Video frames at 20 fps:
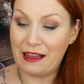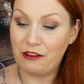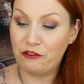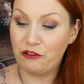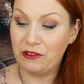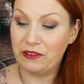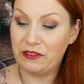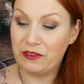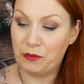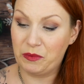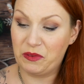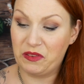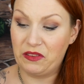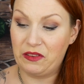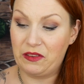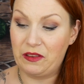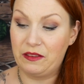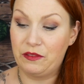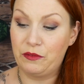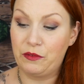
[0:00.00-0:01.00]
natural
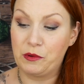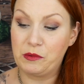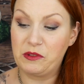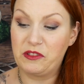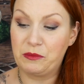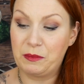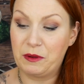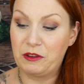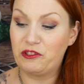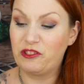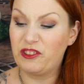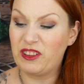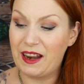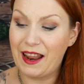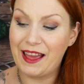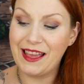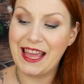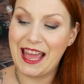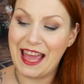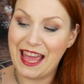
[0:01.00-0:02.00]
substances from exposure to
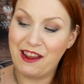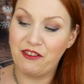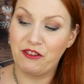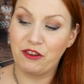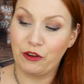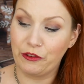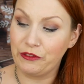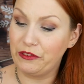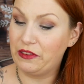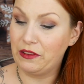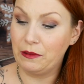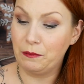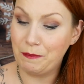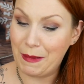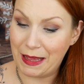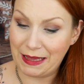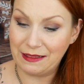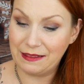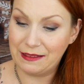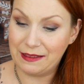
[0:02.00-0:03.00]
light, air and constant
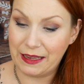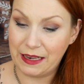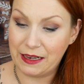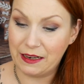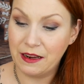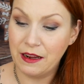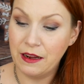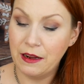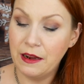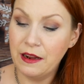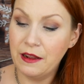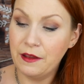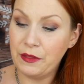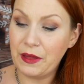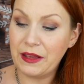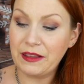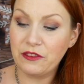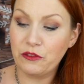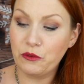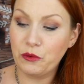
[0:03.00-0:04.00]
melting.
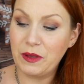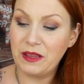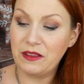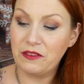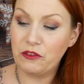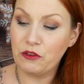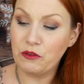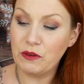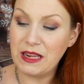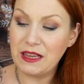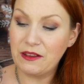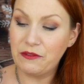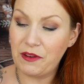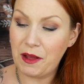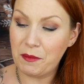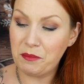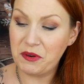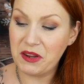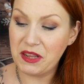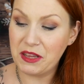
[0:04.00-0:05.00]
Thanks to its unique
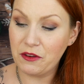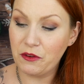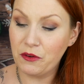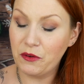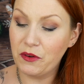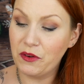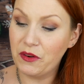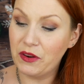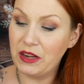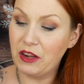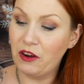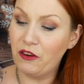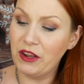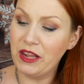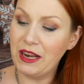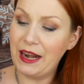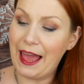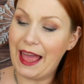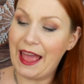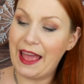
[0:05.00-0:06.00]
fabric,
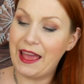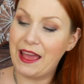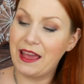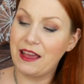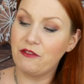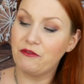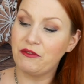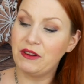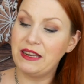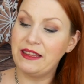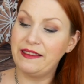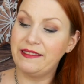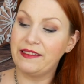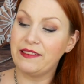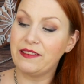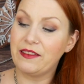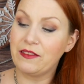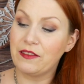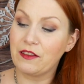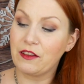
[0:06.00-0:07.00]
Oil A
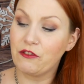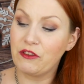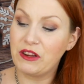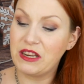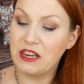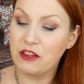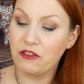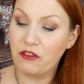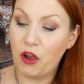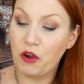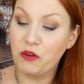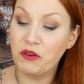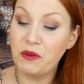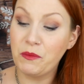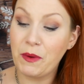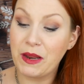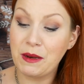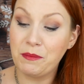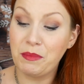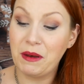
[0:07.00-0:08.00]
releases its ingredients only
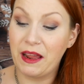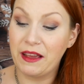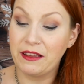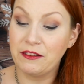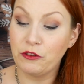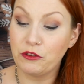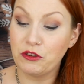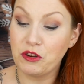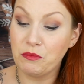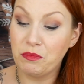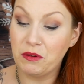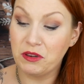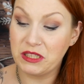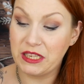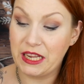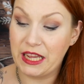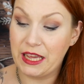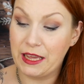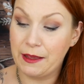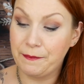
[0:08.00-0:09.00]
when applied on your
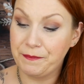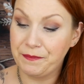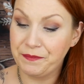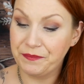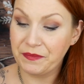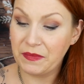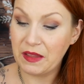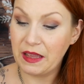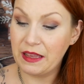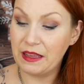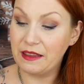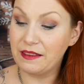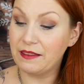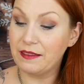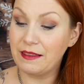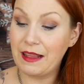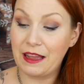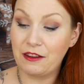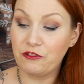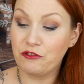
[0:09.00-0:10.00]
body.
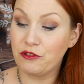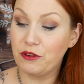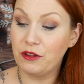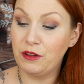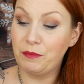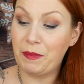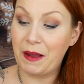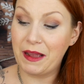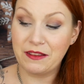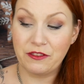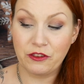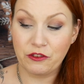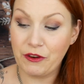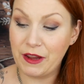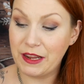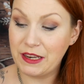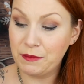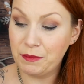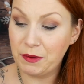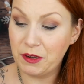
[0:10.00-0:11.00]
It's natural,
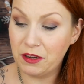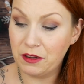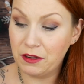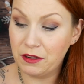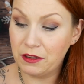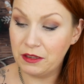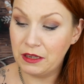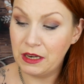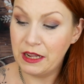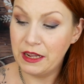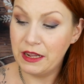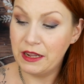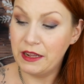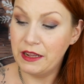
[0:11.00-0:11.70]
biodegradable,